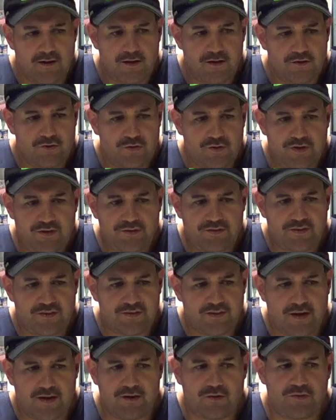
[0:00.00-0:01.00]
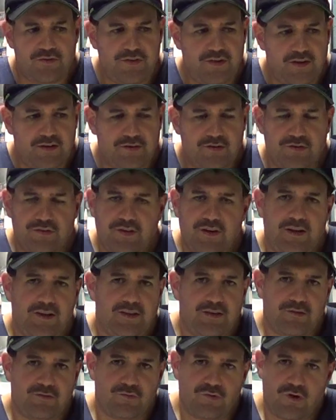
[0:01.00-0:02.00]
So he says, I don't think there's
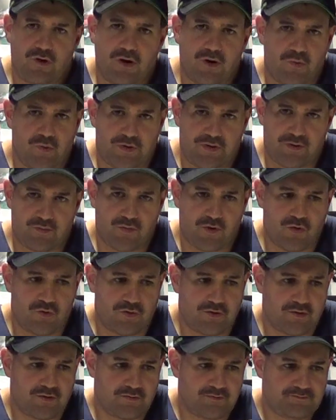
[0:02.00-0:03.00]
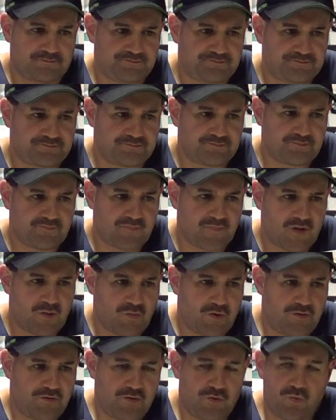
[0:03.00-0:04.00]
anything wrong with the motor.
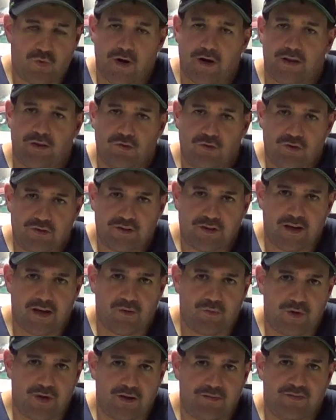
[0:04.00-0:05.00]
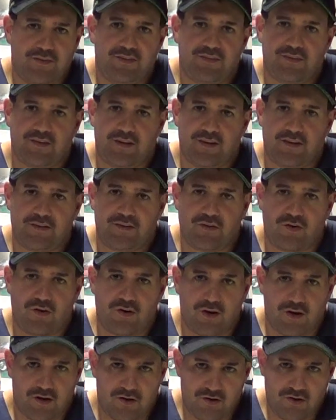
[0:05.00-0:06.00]
But if you want it looked at, we have to send it to
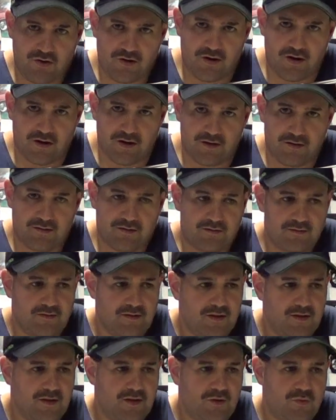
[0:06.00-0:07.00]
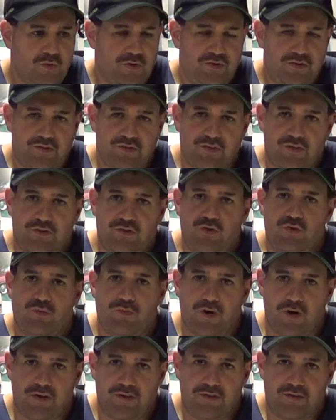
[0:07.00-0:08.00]
Hong Kong, which is a
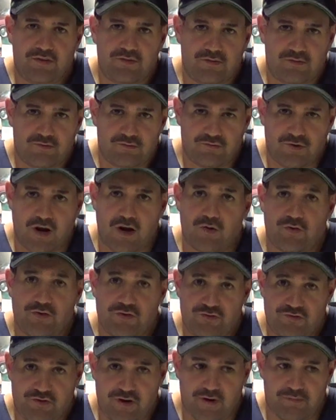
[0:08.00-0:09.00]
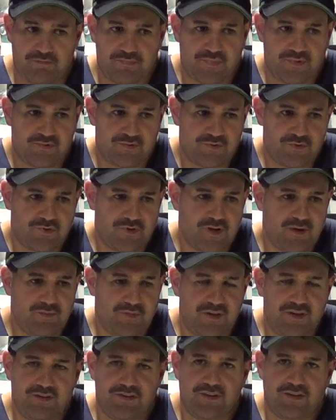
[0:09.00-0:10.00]
2-month round trip. So that
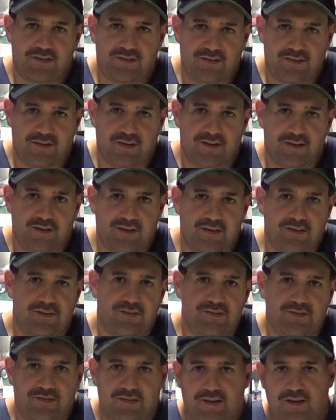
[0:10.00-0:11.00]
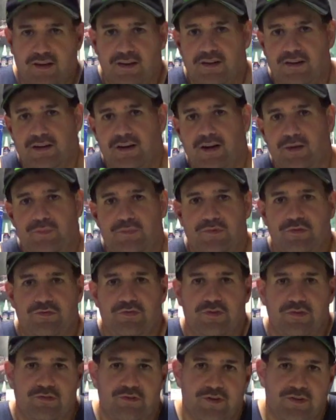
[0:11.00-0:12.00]
means that's the end of this helicopter
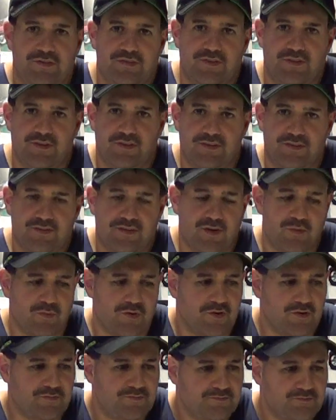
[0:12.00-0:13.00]
for the rest of the summer.